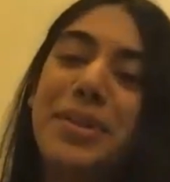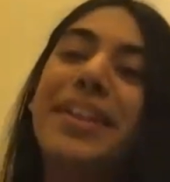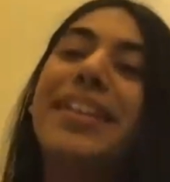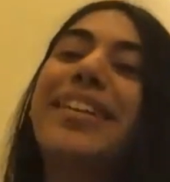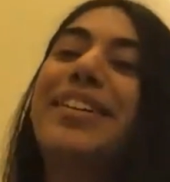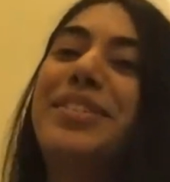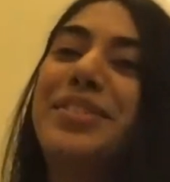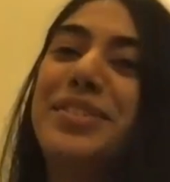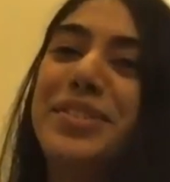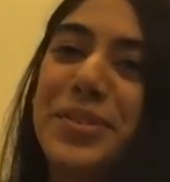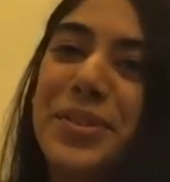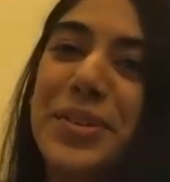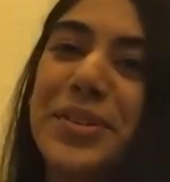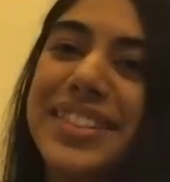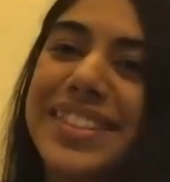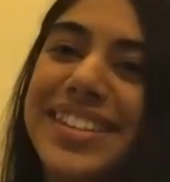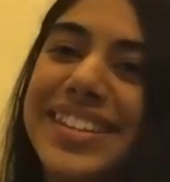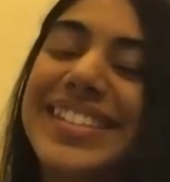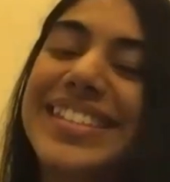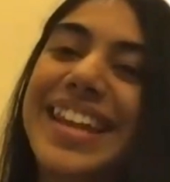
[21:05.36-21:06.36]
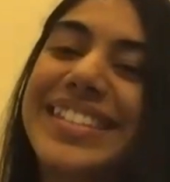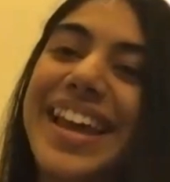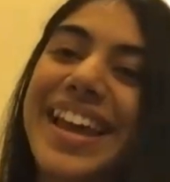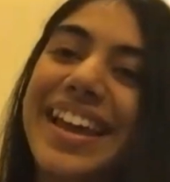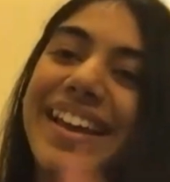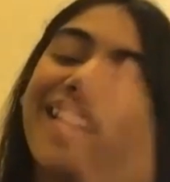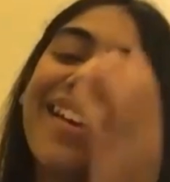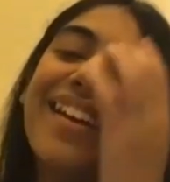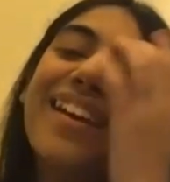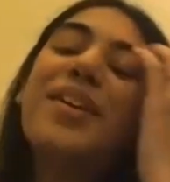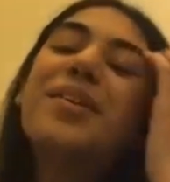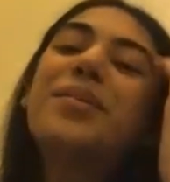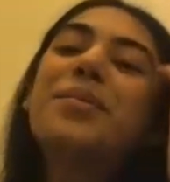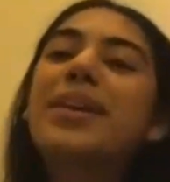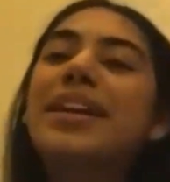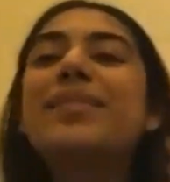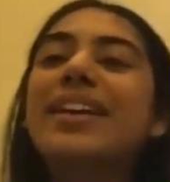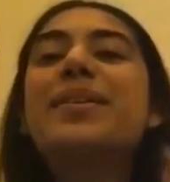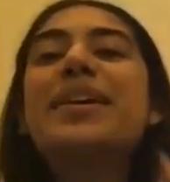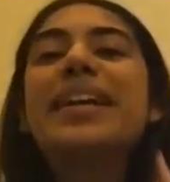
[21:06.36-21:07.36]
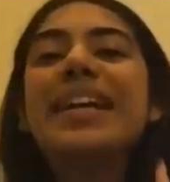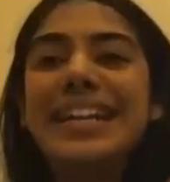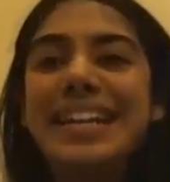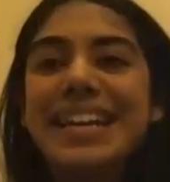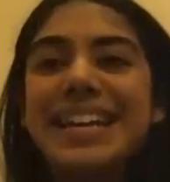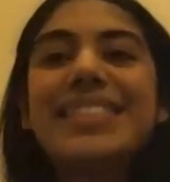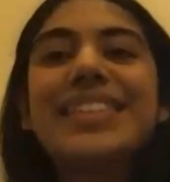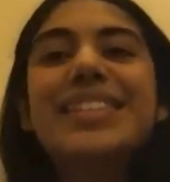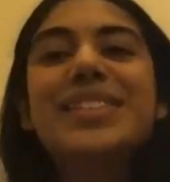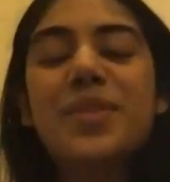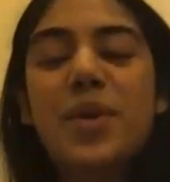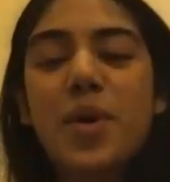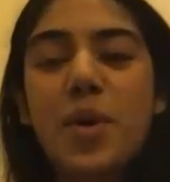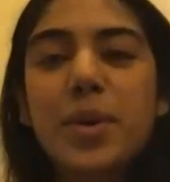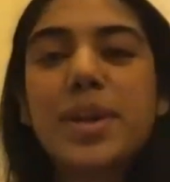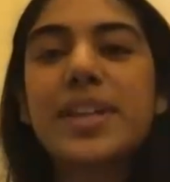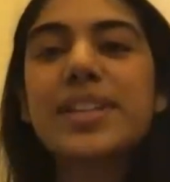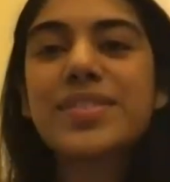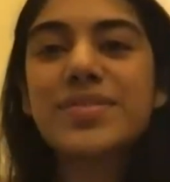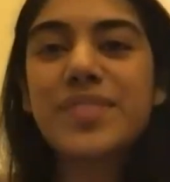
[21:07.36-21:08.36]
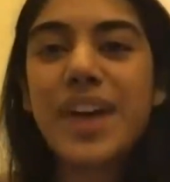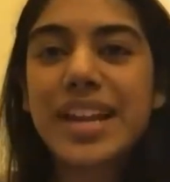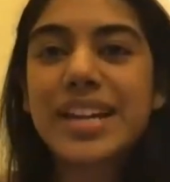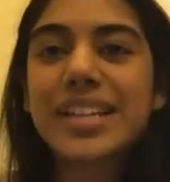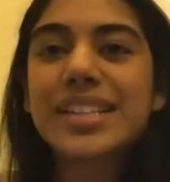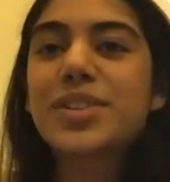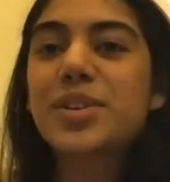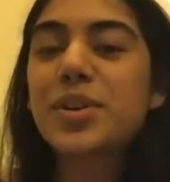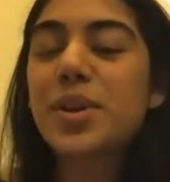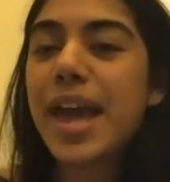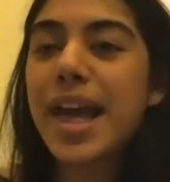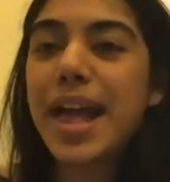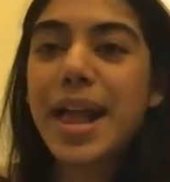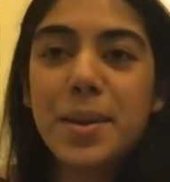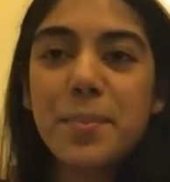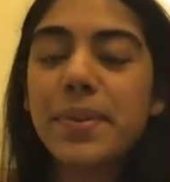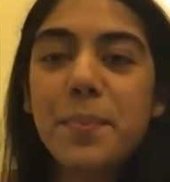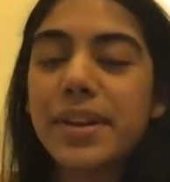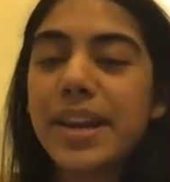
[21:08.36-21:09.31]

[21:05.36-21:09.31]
control this. Like we can take this forward. It's fine. It's gonna help.